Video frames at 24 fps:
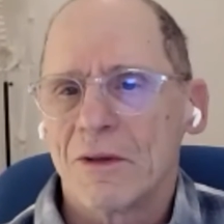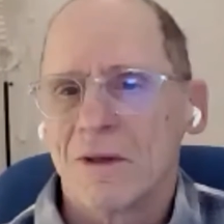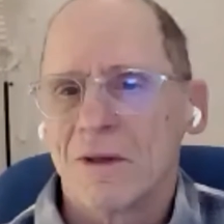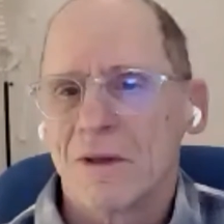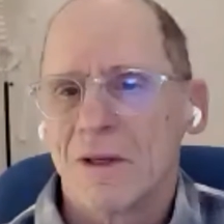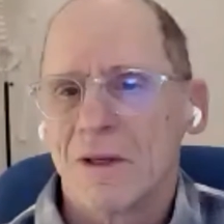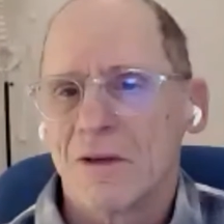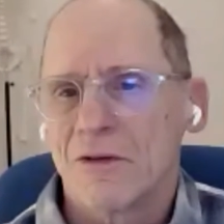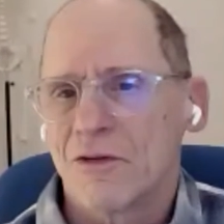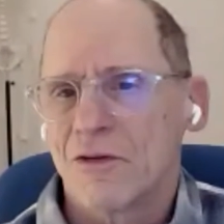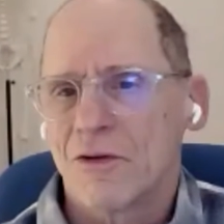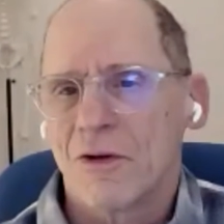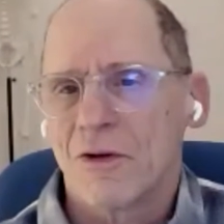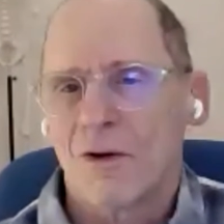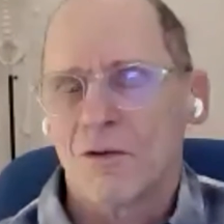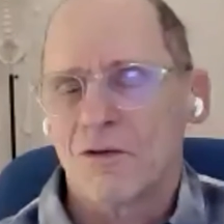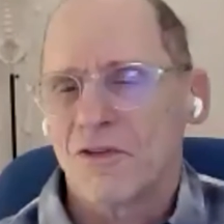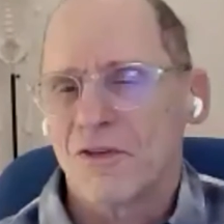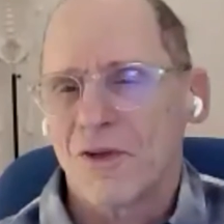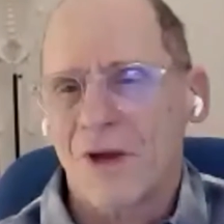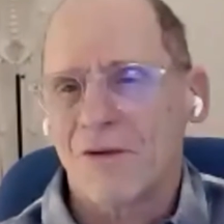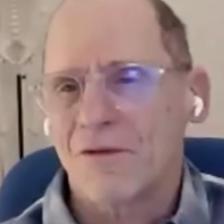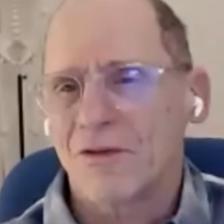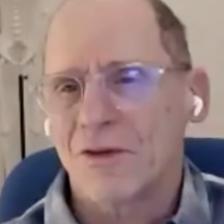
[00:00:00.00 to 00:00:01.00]
And so
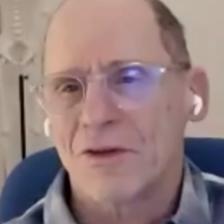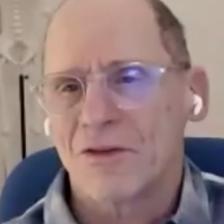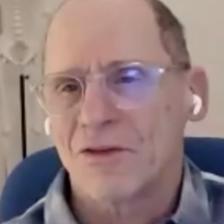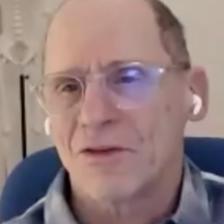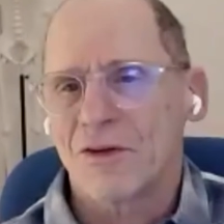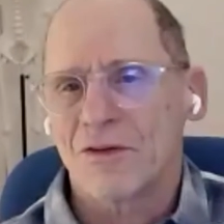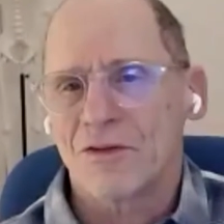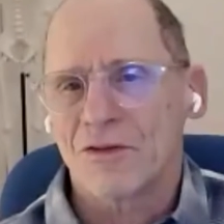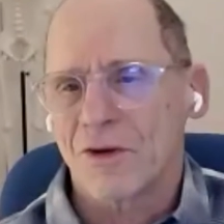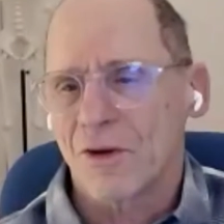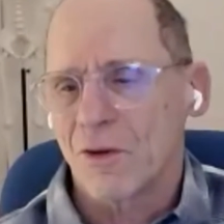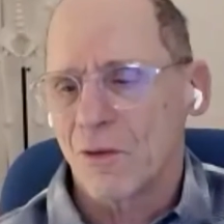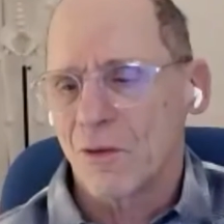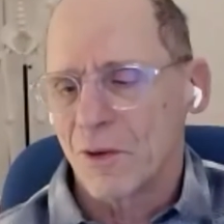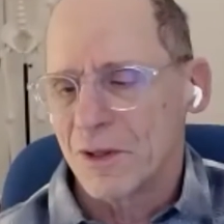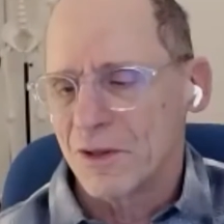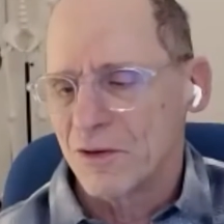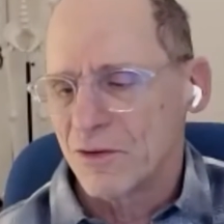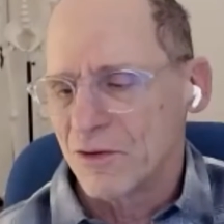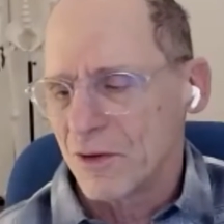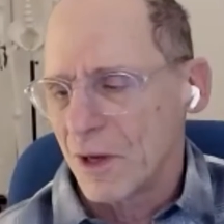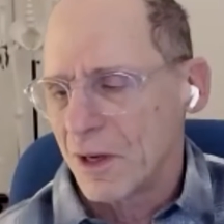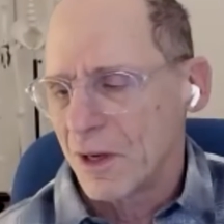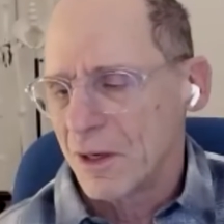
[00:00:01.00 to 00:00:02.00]
San Francisco
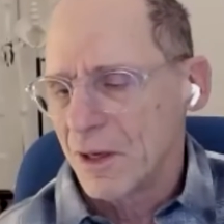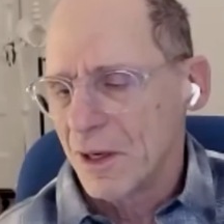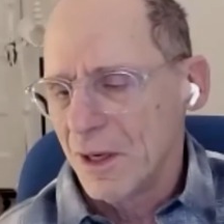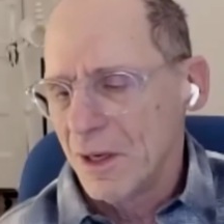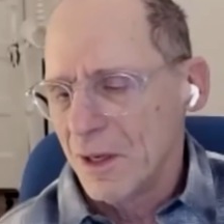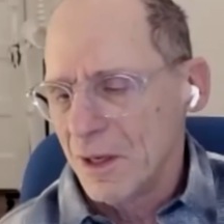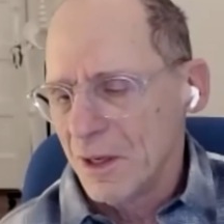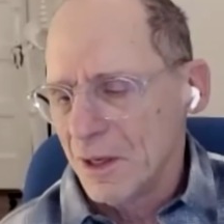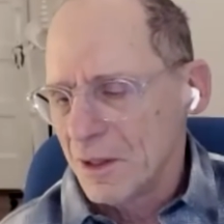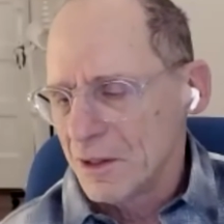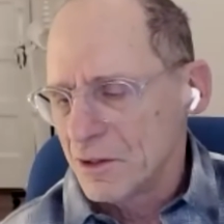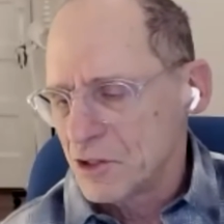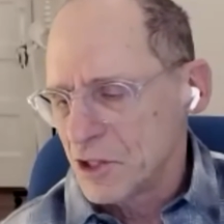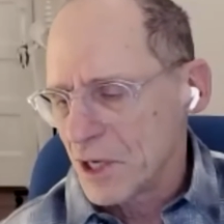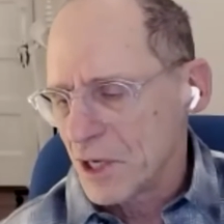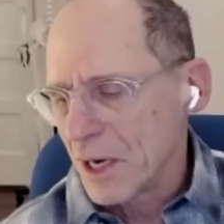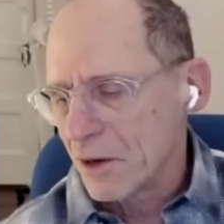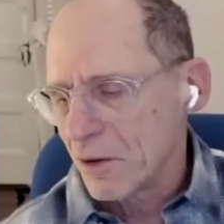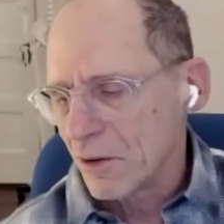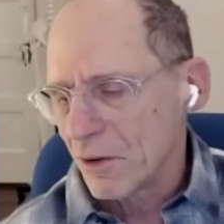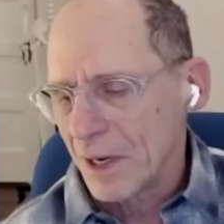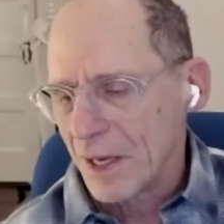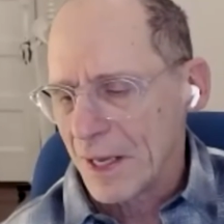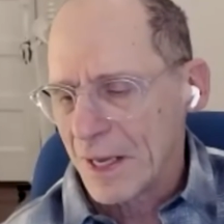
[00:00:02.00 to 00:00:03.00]
Insight
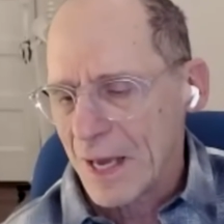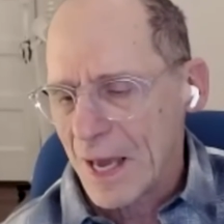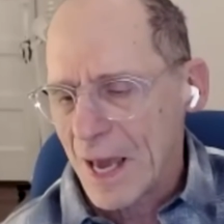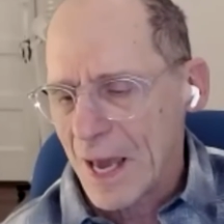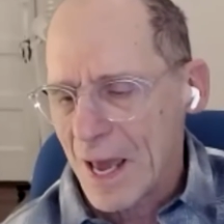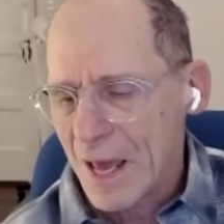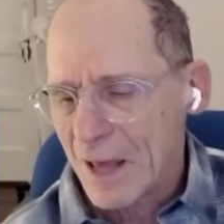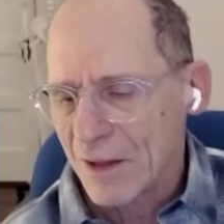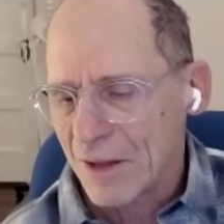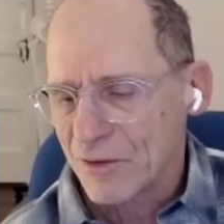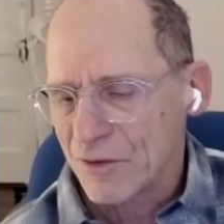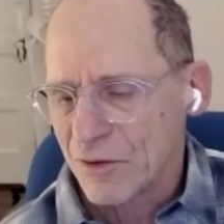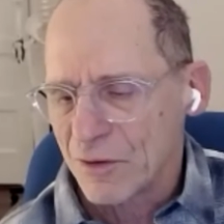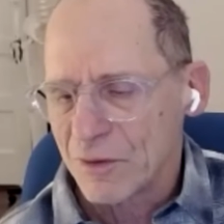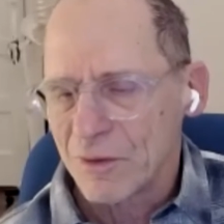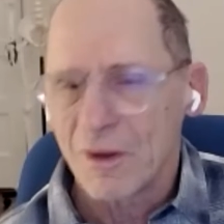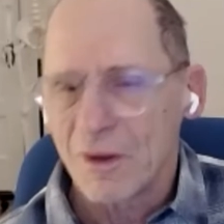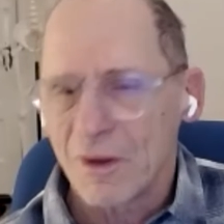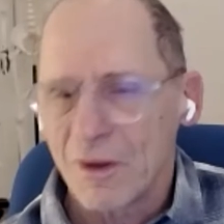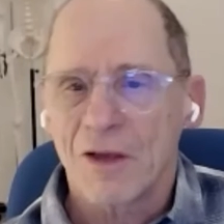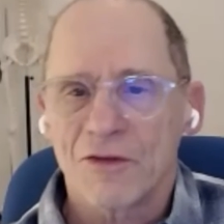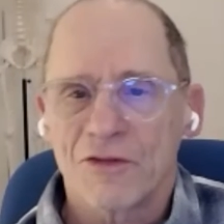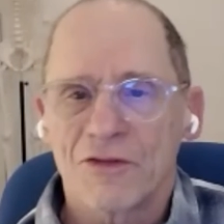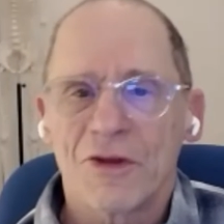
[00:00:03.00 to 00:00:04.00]
generally has
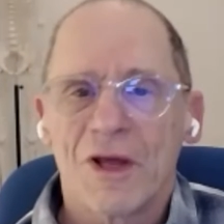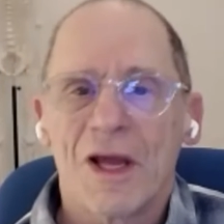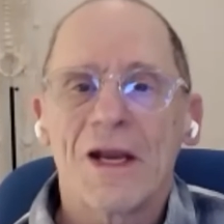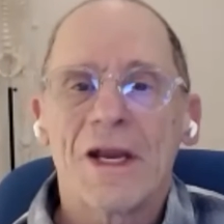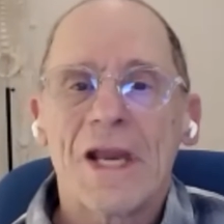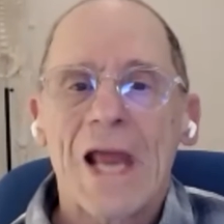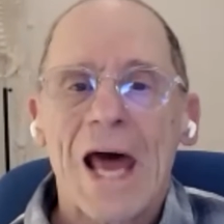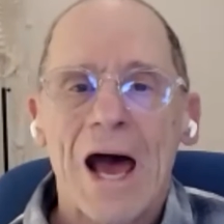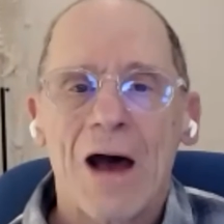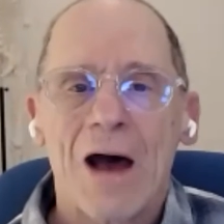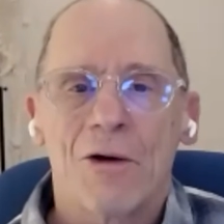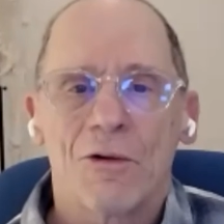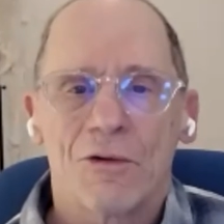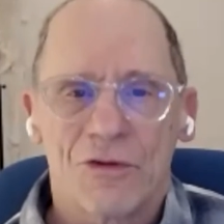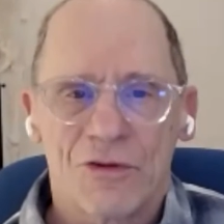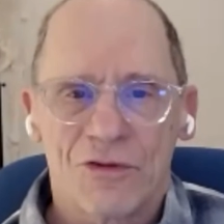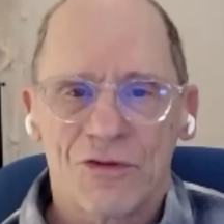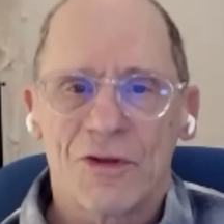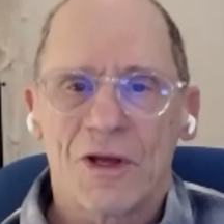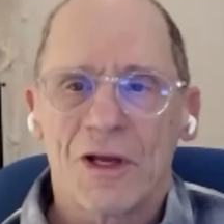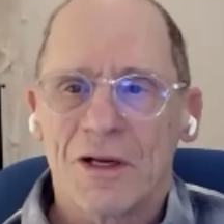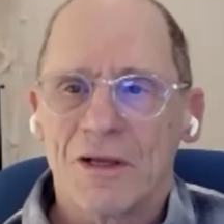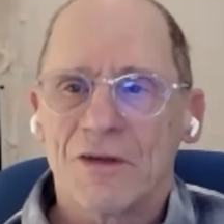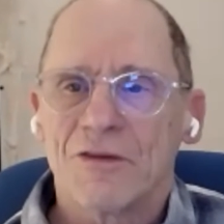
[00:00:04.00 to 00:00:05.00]
us announce
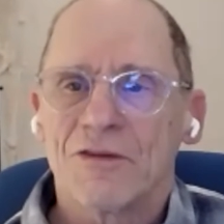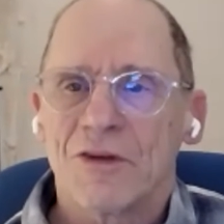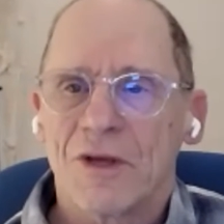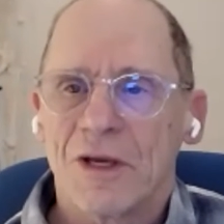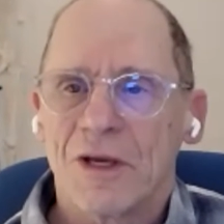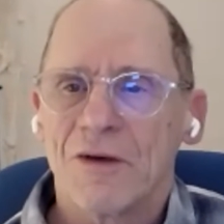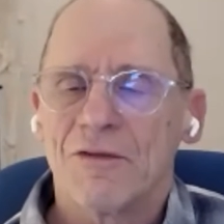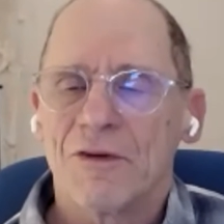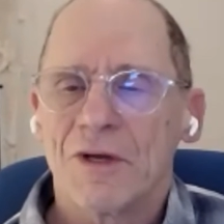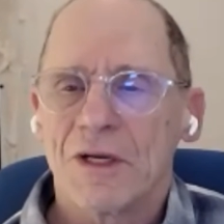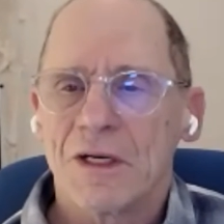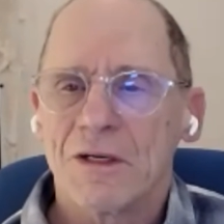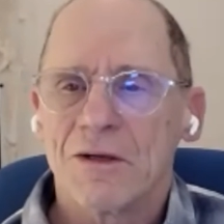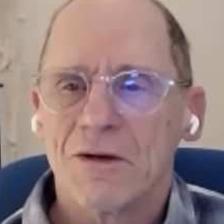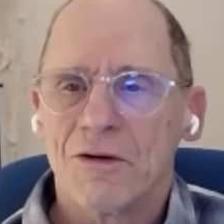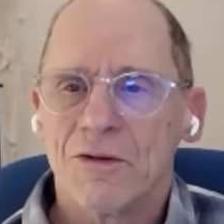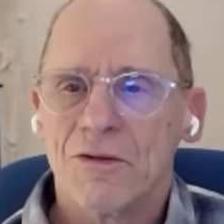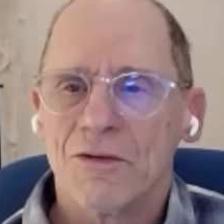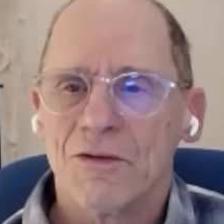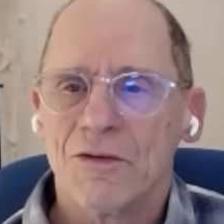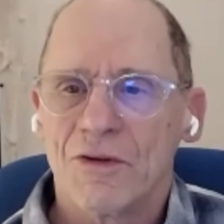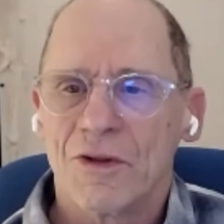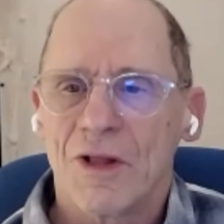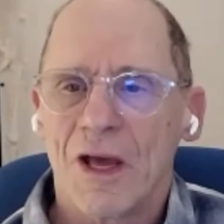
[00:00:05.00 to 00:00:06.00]
that it's Giving
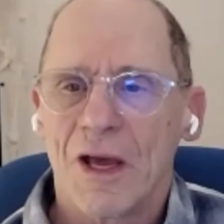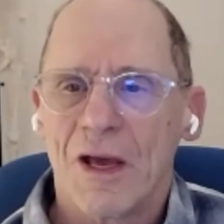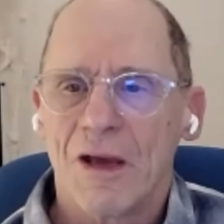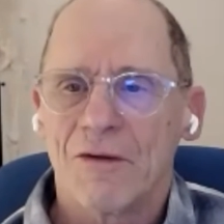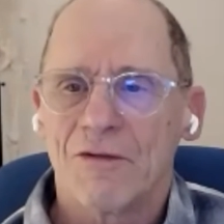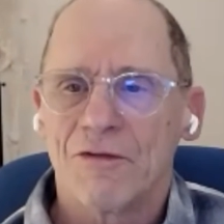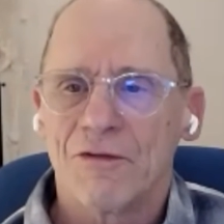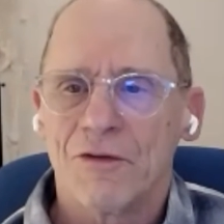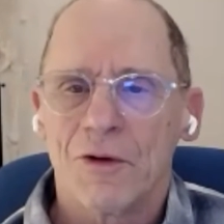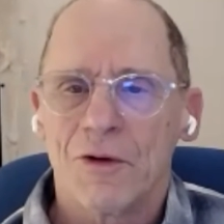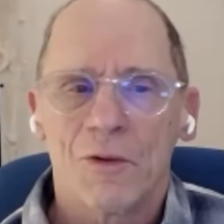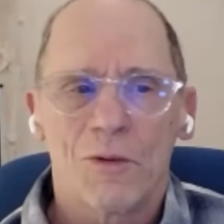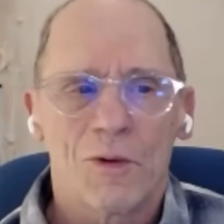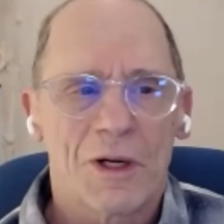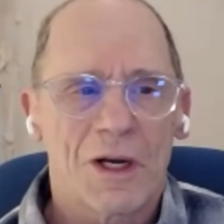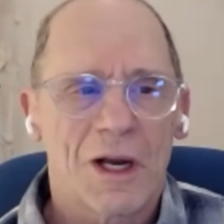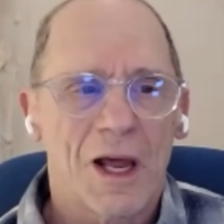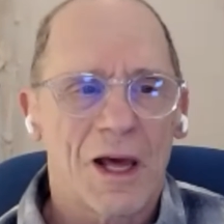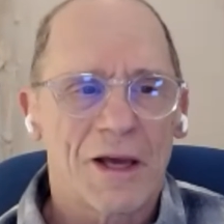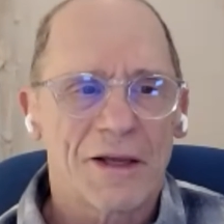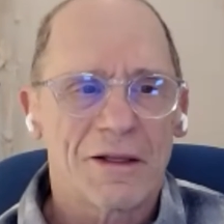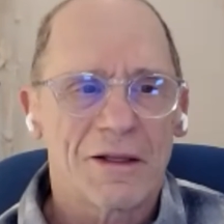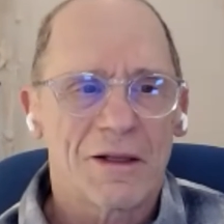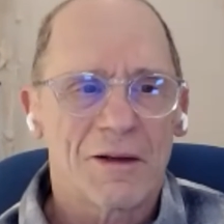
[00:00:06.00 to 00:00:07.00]
Tuesday if you would
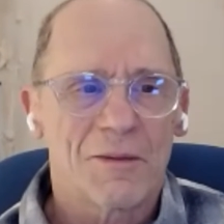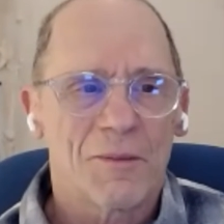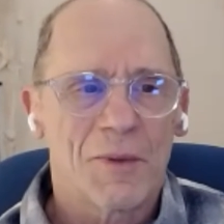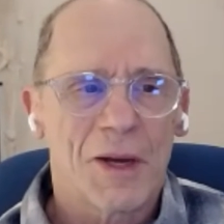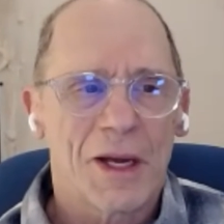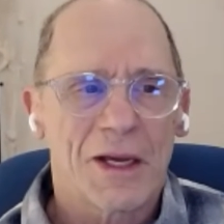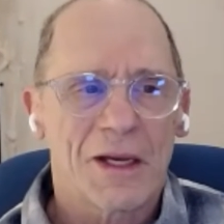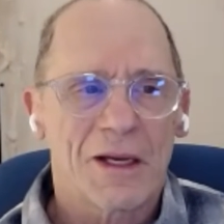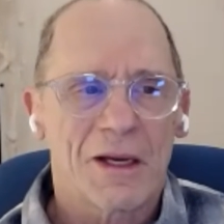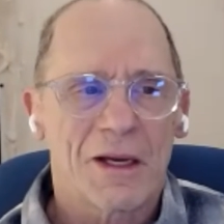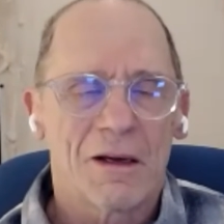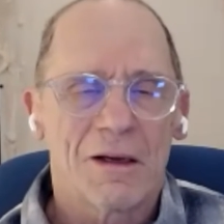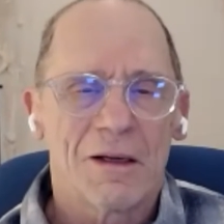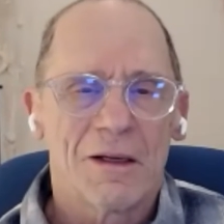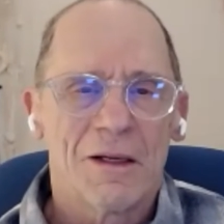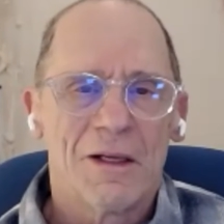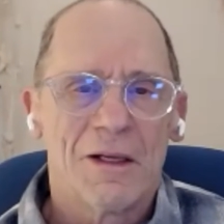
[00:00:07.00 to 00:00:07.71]
like to make a